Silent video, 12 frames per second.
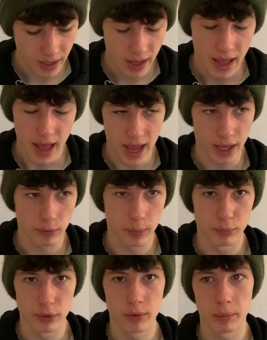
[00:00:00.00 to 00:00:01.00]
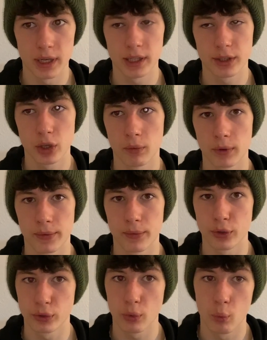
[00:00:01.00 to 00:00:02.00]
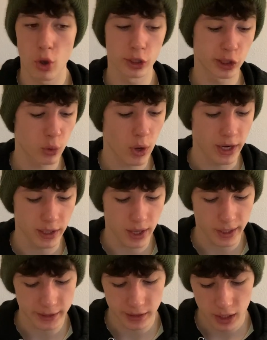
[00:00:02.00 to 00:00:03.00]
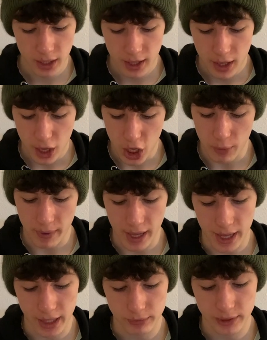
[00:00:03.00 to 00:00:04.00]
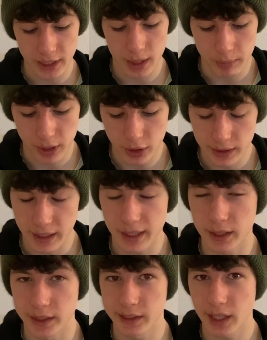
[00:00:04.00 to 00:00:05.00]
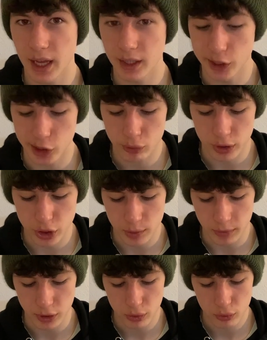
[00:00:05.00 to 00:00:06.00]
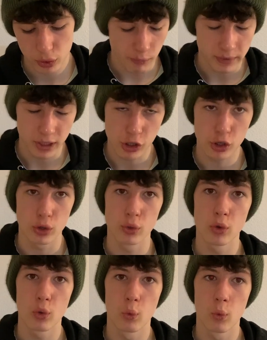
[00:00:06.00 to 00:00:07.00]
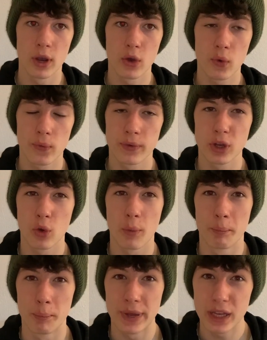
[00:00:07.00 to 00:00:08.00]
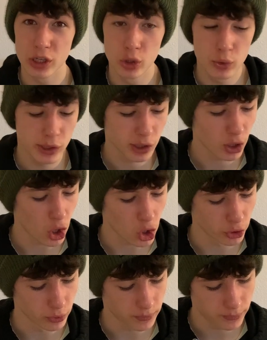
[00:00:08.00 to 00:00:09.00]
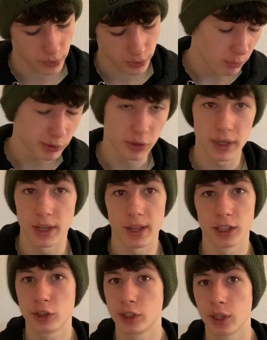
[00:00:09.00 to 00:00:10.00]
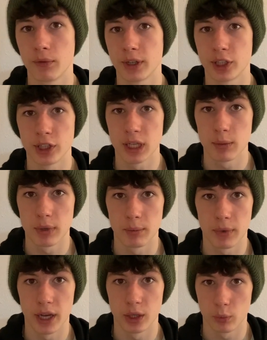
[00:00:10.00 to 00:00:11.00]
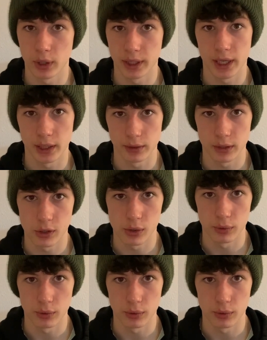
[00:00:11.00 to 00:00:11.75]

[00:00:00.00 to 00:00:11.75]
and the breathability on the foot was quite nice, I have to say, because it is a slightly stretchy material, this shoe will feel a bit looser on your foot. So yeah, that's just something to keep in mind when getting these shoes.